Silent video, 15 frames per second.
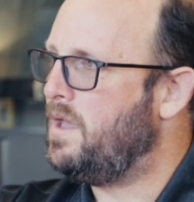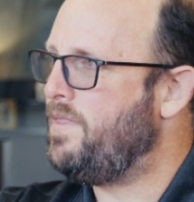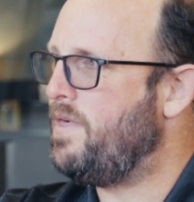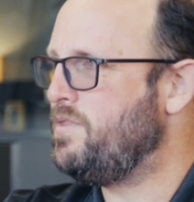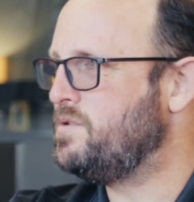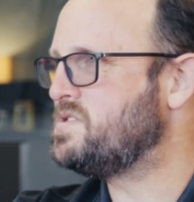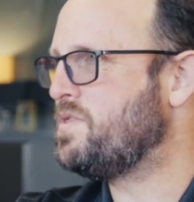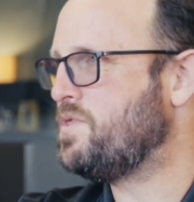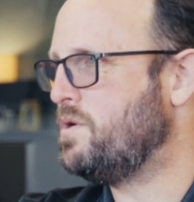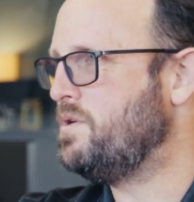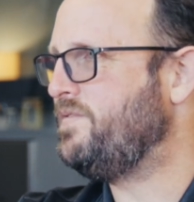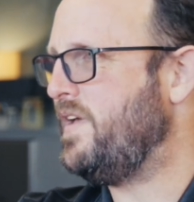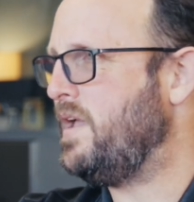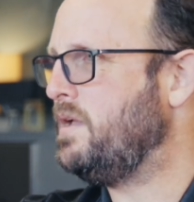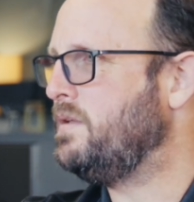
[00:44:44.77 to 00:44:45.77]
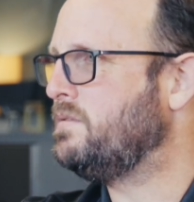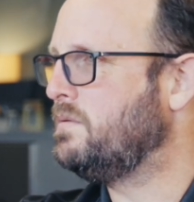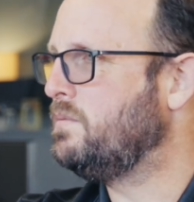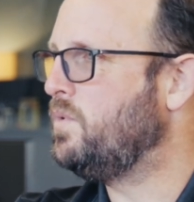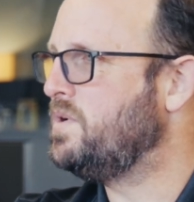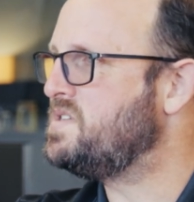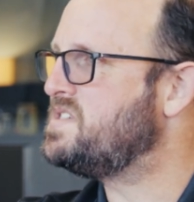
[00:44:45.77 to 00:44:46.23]
And then there's a third phase,
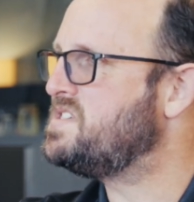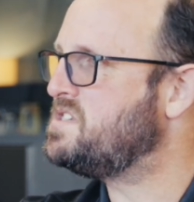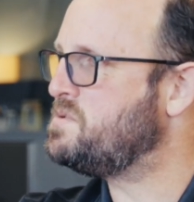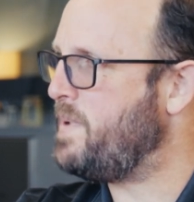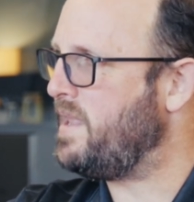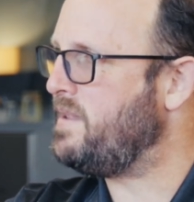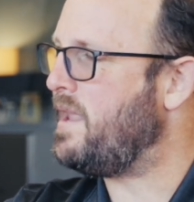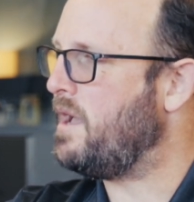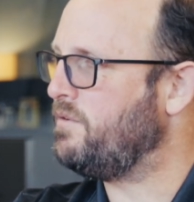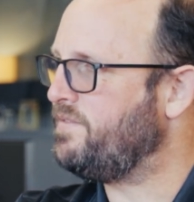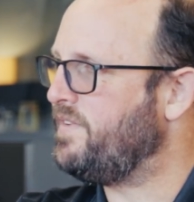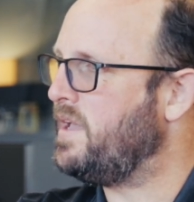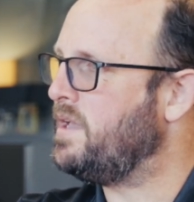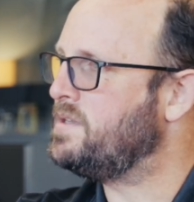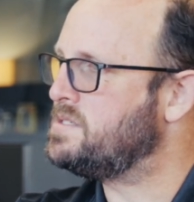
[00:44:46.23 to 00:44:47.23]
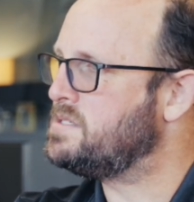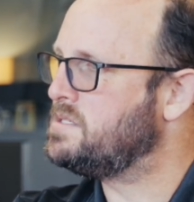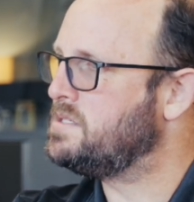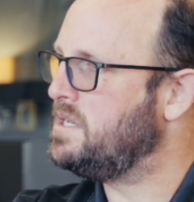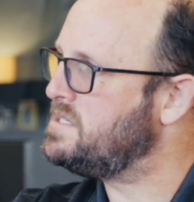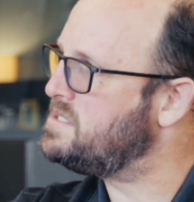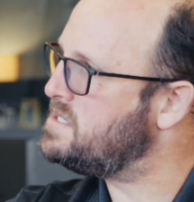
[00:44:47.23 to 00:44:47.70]
which is the spend down
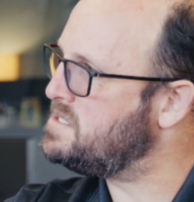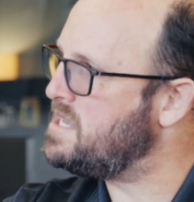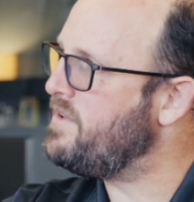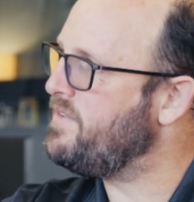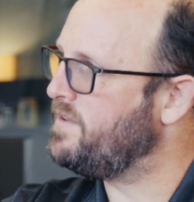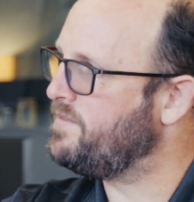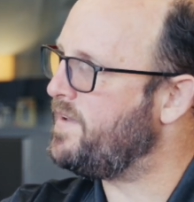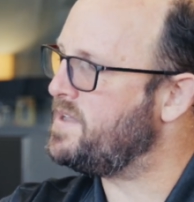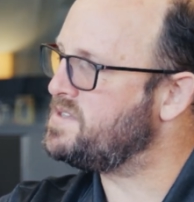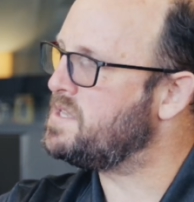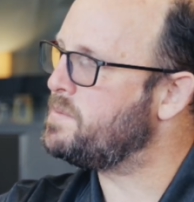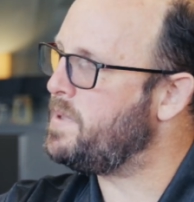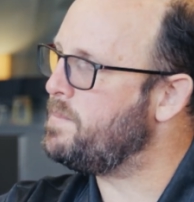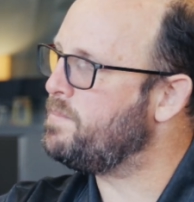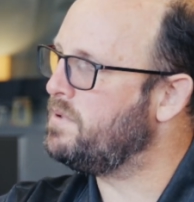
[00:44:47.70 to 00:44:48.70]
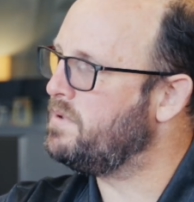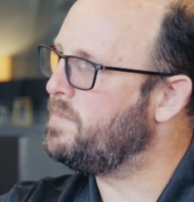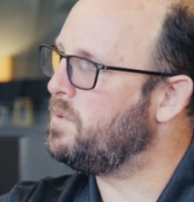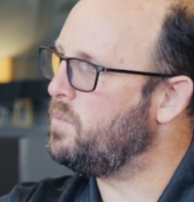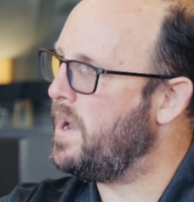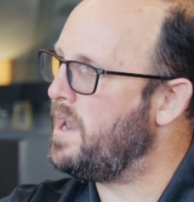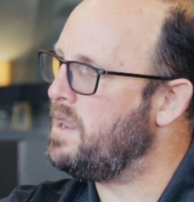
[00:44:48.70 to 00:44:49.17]
phase. It's the saving phase that people have
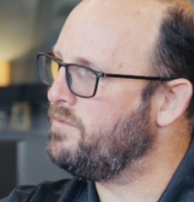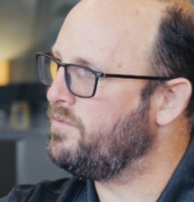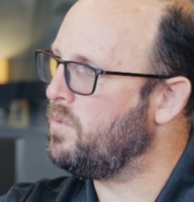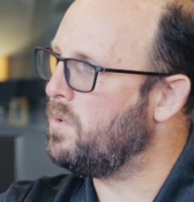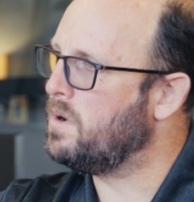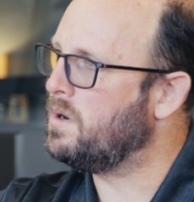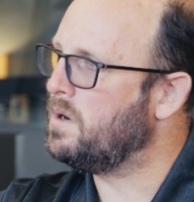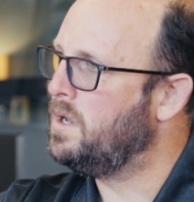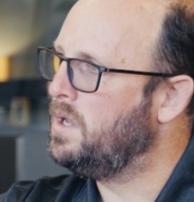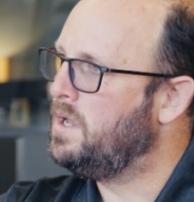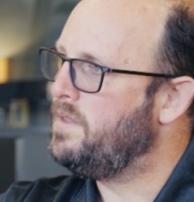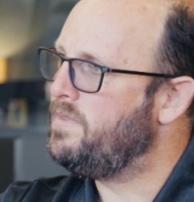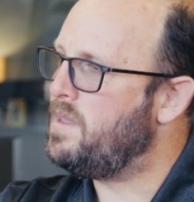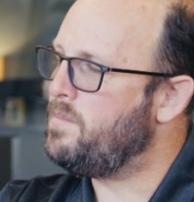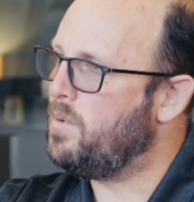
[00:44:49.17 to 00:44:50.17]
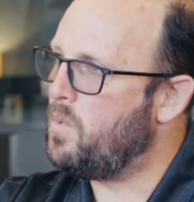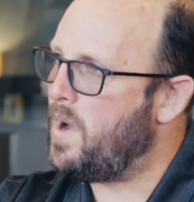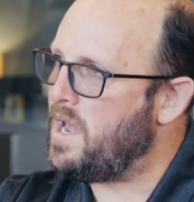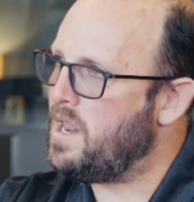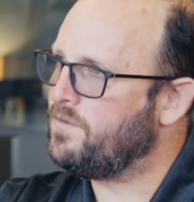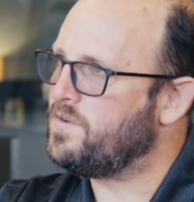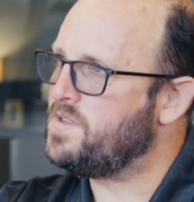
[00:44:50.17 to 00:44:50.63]
been waiting for. They've been
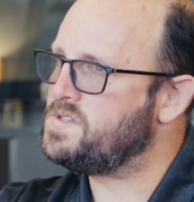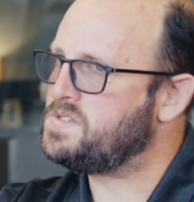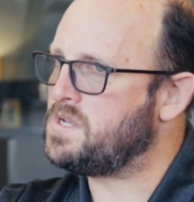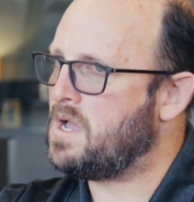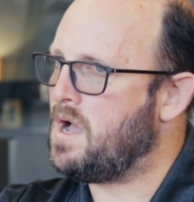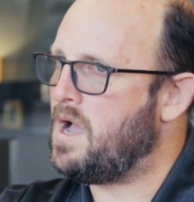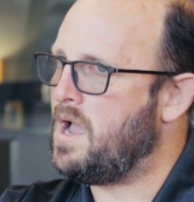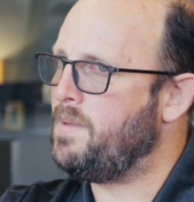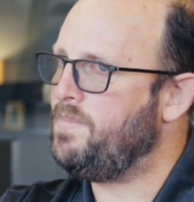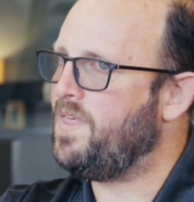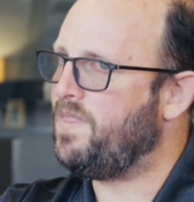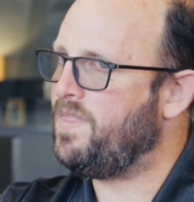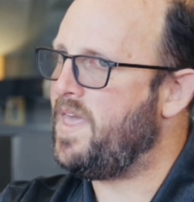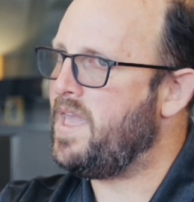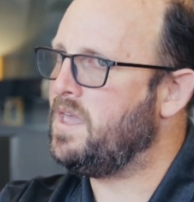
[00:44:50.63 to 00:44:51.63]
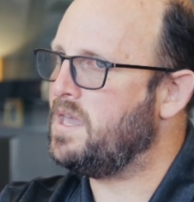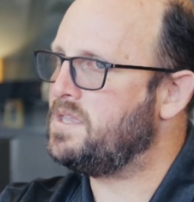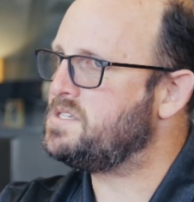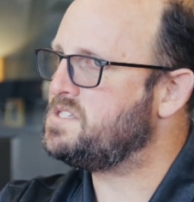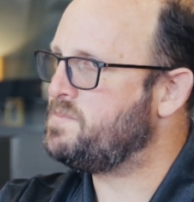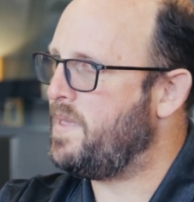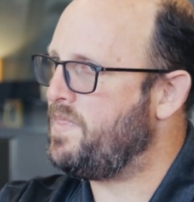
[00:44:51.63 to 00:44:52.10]
waiting for this time that they get
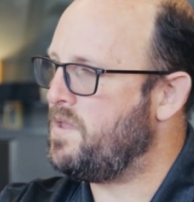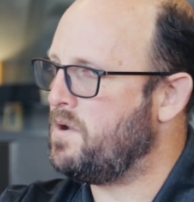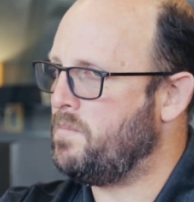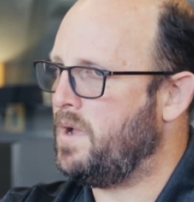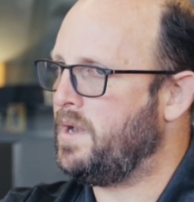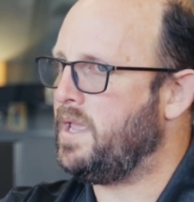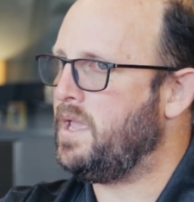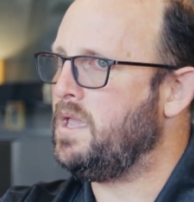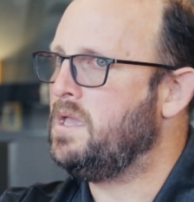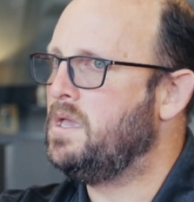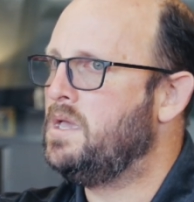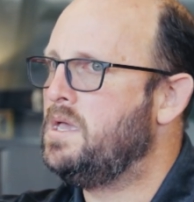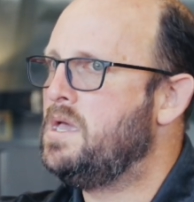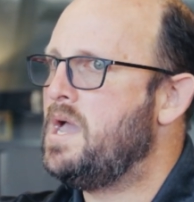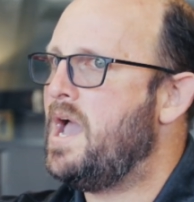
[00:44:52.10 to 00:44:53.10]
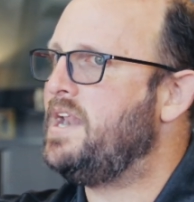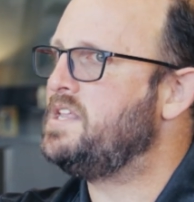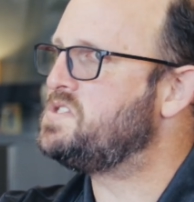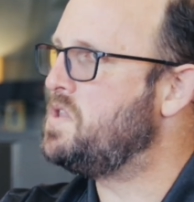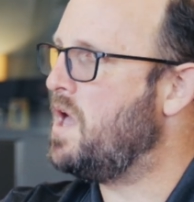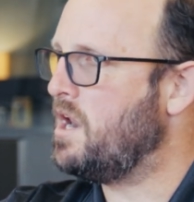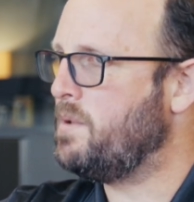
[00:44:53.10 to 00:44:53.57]
to spend their money. And
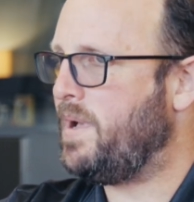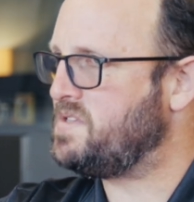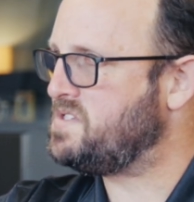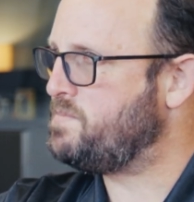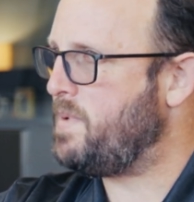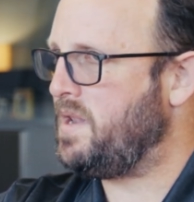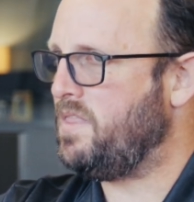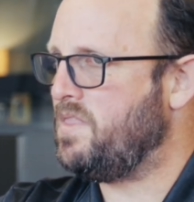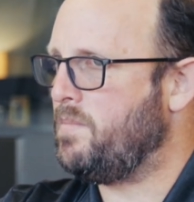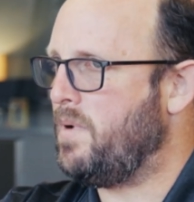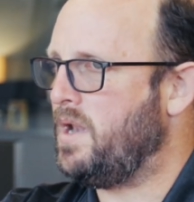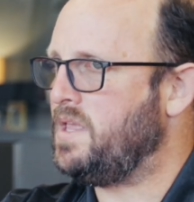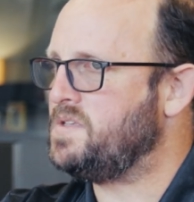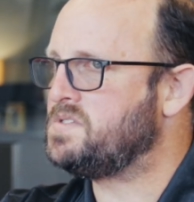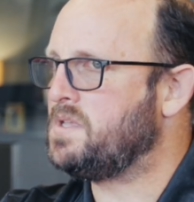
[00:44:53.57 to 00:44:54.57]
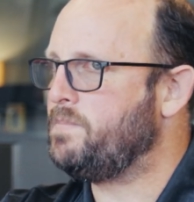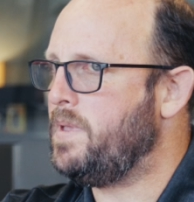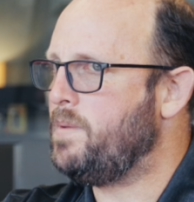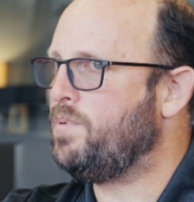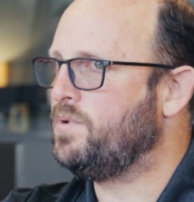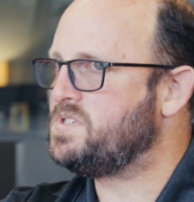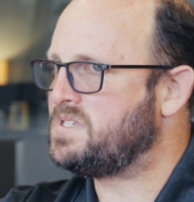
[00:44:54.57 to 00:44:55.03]
it's not about spending the money. Some
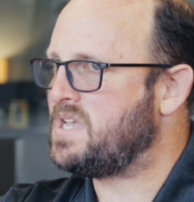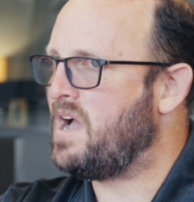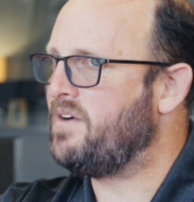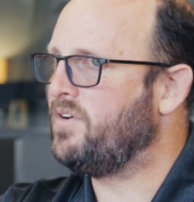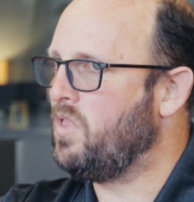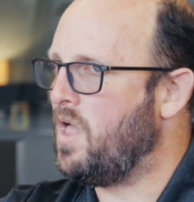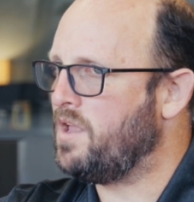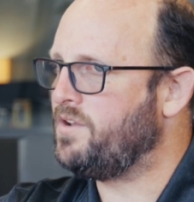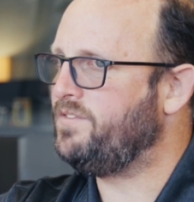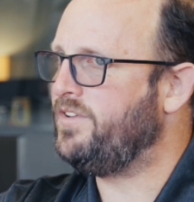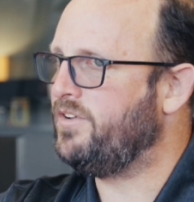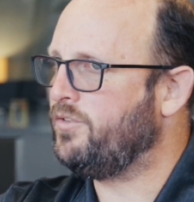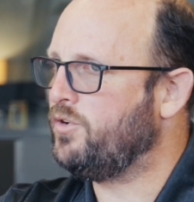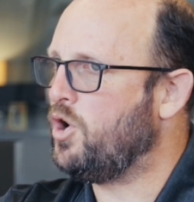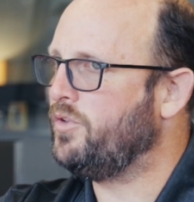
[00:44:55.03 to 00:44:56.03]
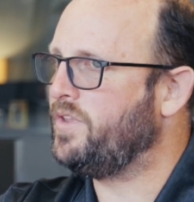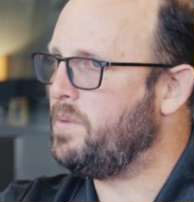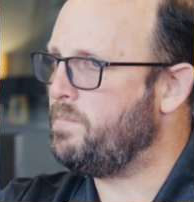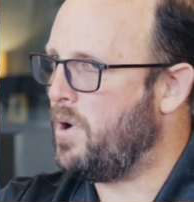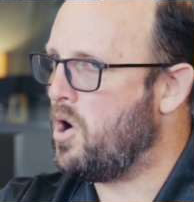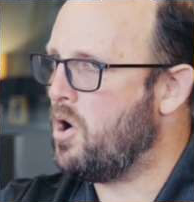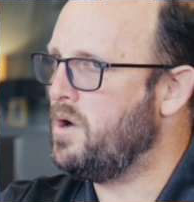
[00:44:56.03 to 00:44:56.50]
people just have a lot of difficulty
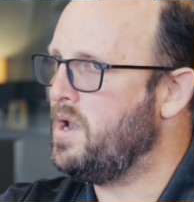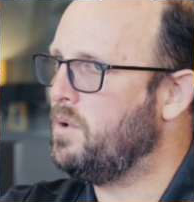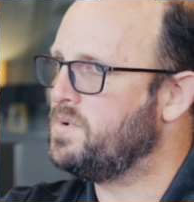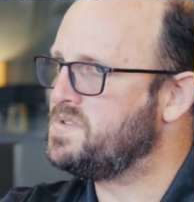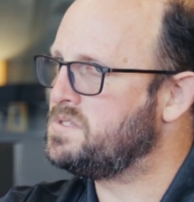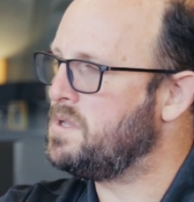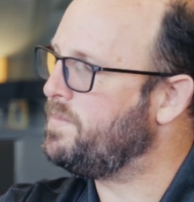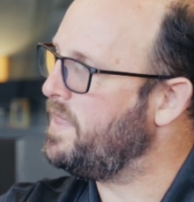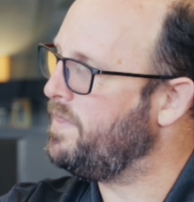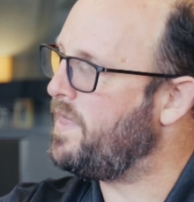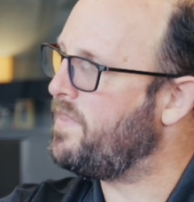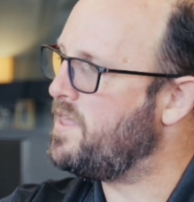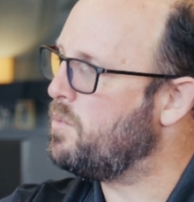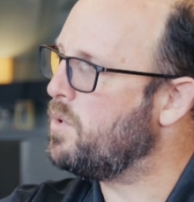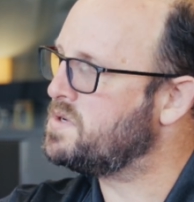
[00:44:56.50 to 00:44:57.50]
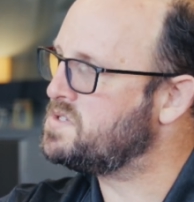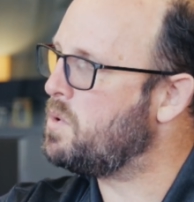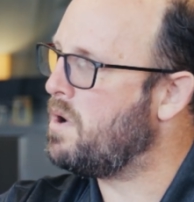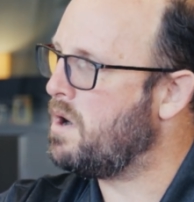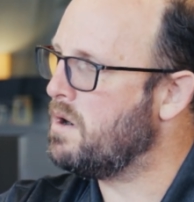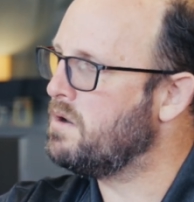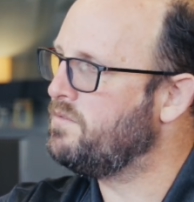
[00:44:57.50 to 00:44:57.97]
parting with something that they worked so
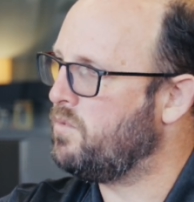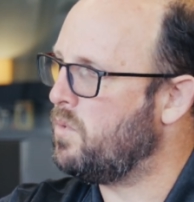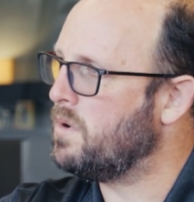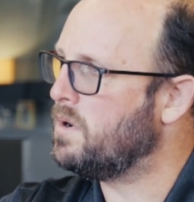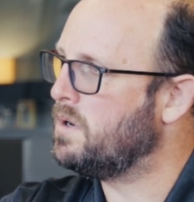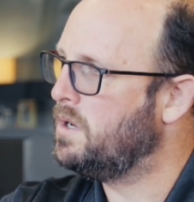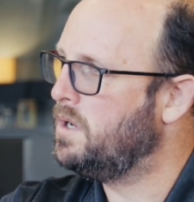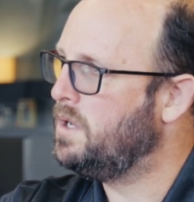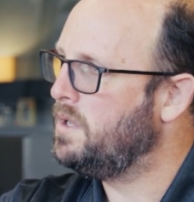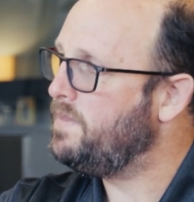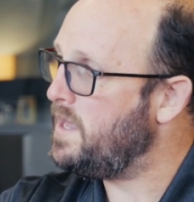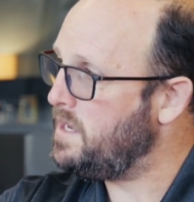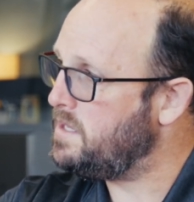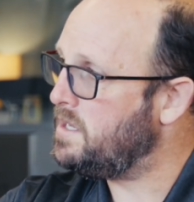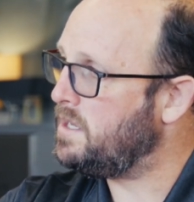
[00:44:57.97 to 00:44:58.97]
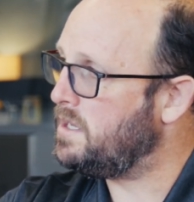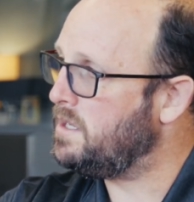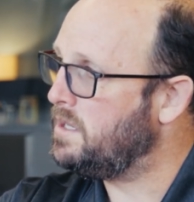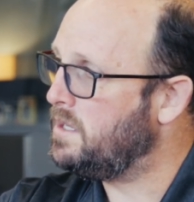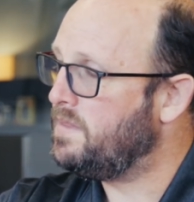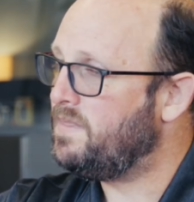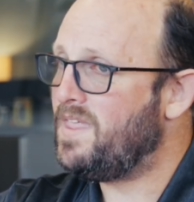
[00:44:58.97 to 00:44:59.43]
hard for. They did.
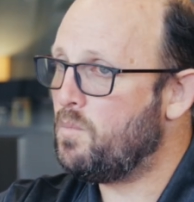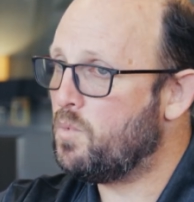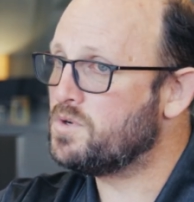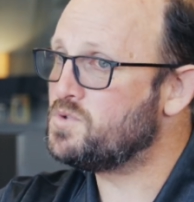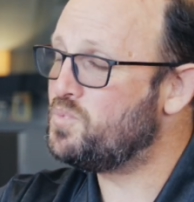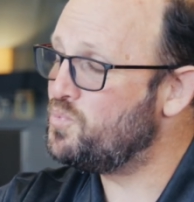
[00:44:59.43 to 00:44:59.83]
They worked